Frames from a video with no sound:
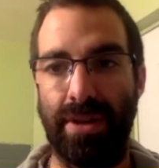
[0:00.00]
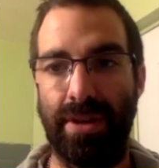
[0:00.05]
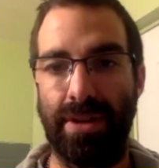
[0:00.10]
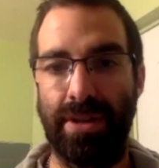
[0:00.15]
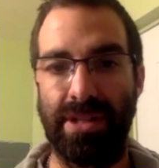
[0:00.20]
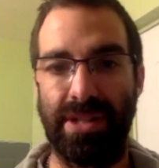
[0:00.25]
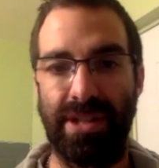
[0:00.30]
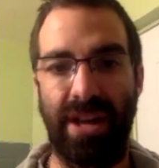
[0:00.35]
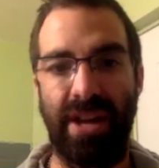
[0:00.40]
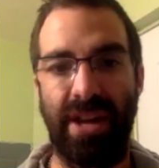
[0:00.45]

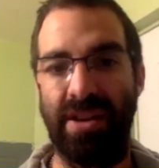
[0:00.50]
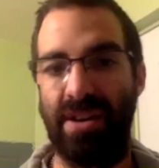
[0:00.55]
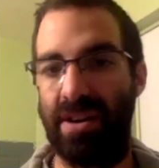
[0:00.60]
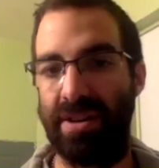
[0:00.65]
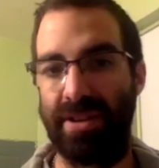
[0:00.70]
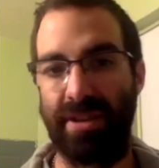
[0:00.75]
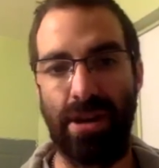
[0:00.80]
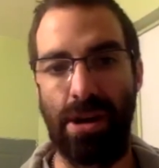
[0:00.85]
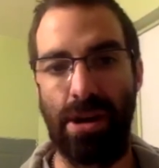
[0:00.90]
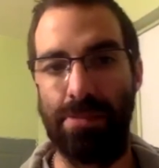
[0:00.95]

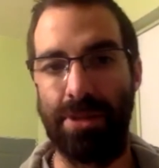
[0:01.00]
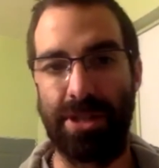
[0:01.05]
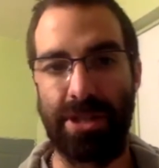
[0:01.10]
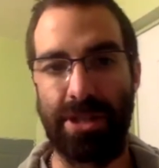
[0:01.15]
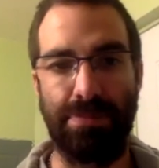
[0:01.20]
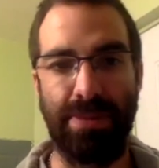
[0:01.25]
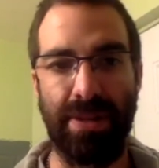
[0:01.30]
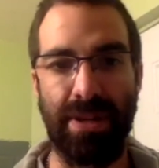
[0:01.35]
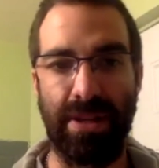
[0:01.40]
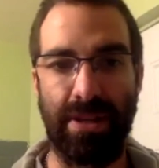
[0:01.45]
Zion come and
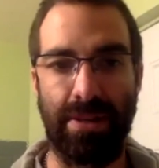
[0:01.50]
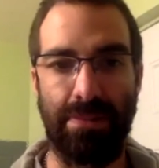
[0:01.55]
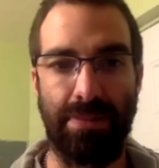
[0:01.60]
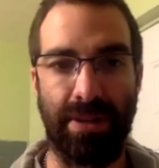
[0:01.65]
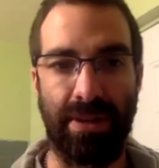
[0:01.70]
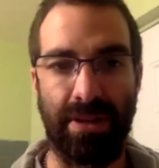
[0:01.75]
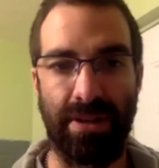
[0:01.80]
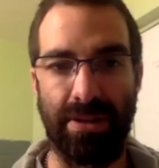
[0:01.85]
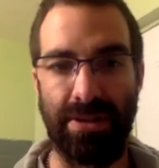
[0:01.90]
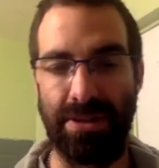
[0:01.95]
speak
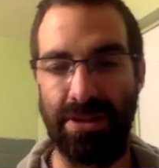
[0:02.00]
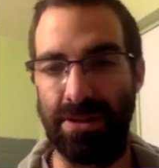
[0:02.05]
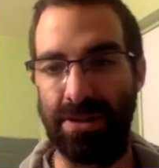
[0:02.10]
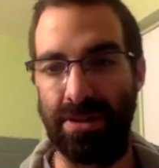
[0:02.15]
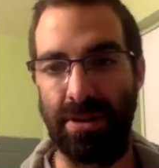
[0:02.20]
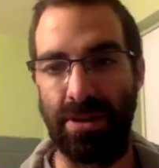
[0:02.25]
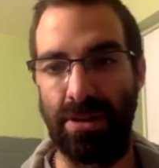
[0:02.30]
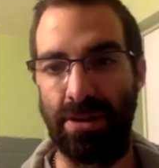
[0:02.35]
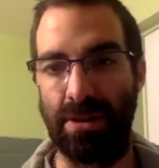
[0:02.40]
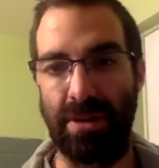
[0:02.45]
because, you
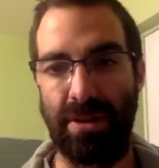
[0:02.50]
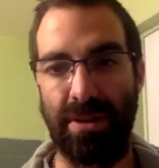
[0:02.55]
know,